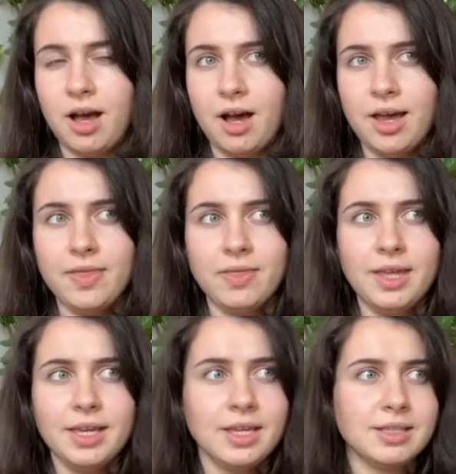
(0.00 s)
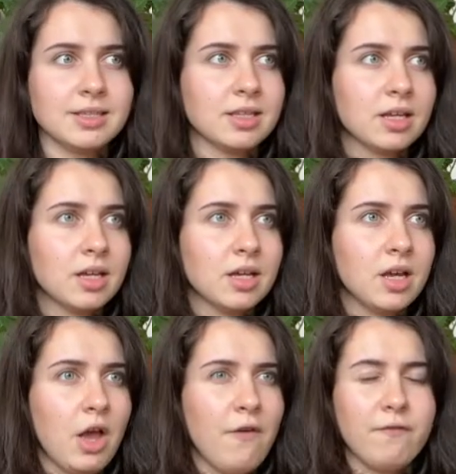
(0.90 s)
I think it's
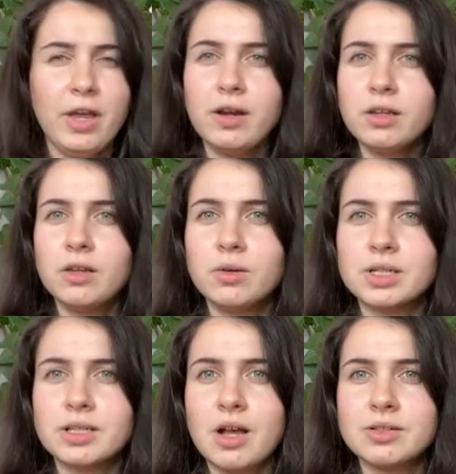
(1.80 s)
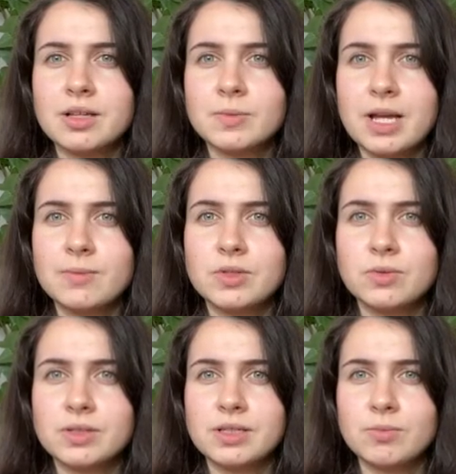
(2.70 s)
very curious how sometimes you
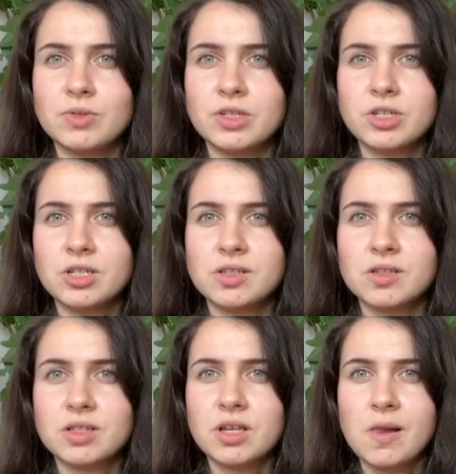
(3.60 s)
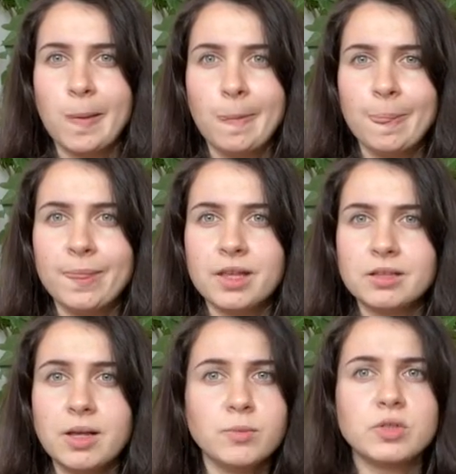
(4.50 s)
will see musicians,
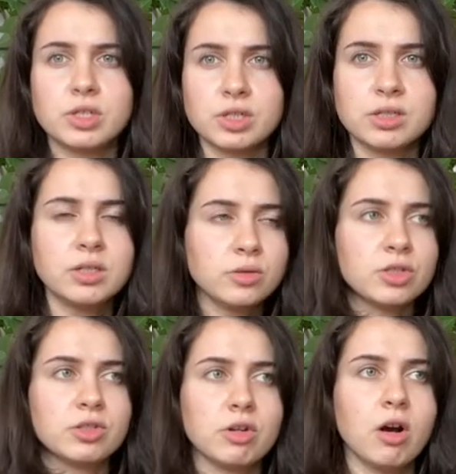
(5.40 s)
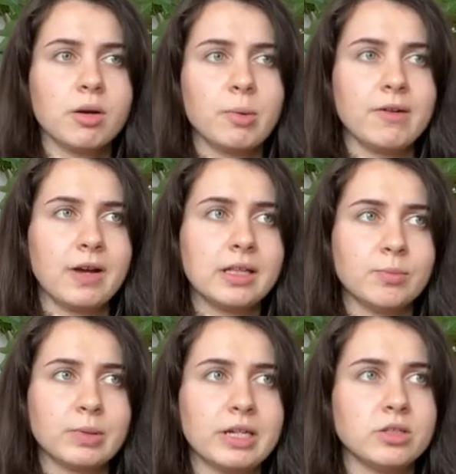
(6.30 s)
not musicians, I'll just talk about
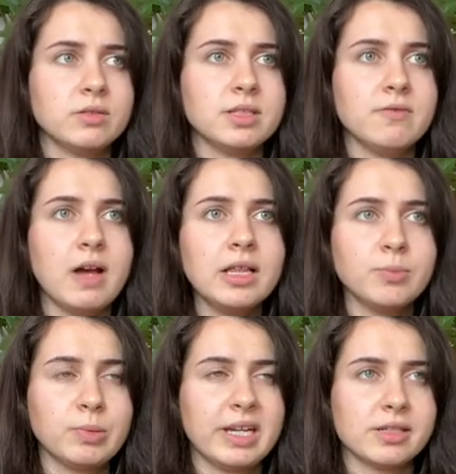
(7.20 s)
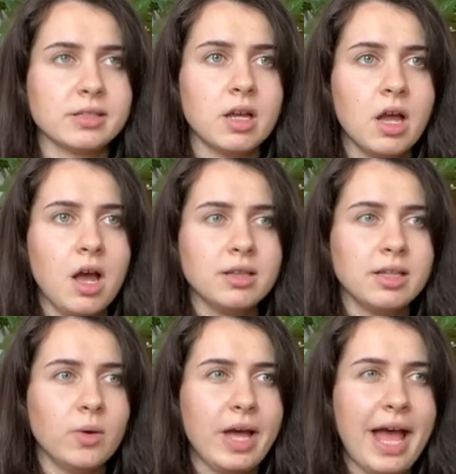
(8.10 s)
violin players. You'll see violin players that
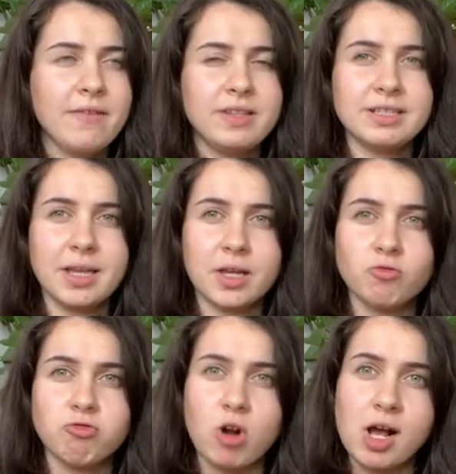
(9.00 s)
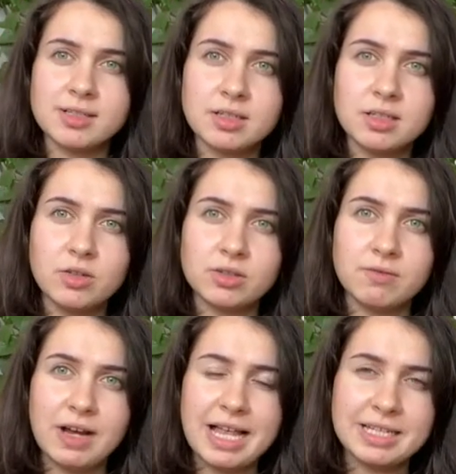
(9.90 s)
they will have this like rosin on the
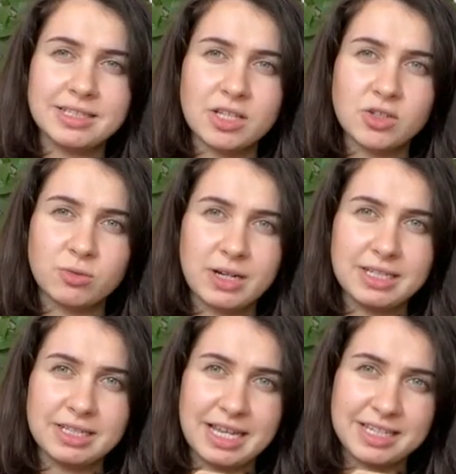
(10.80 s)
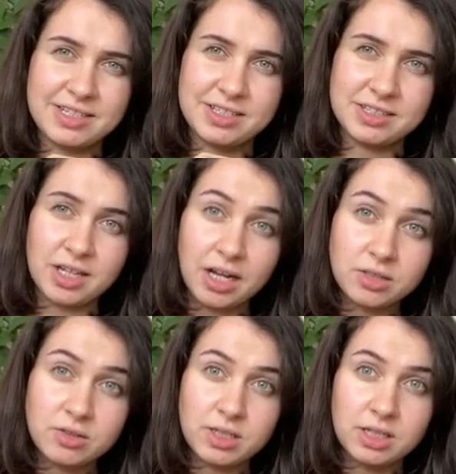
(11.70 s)
violin that's already like
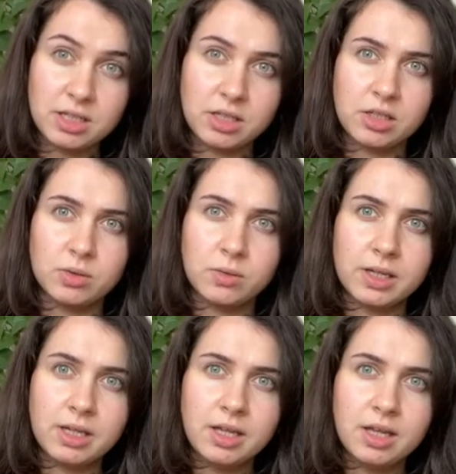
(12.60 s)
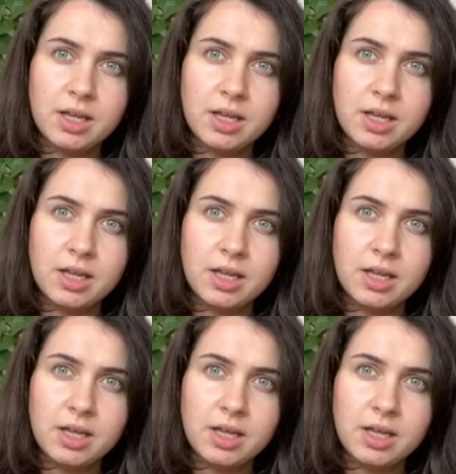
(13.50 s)
stuck to it and gooey.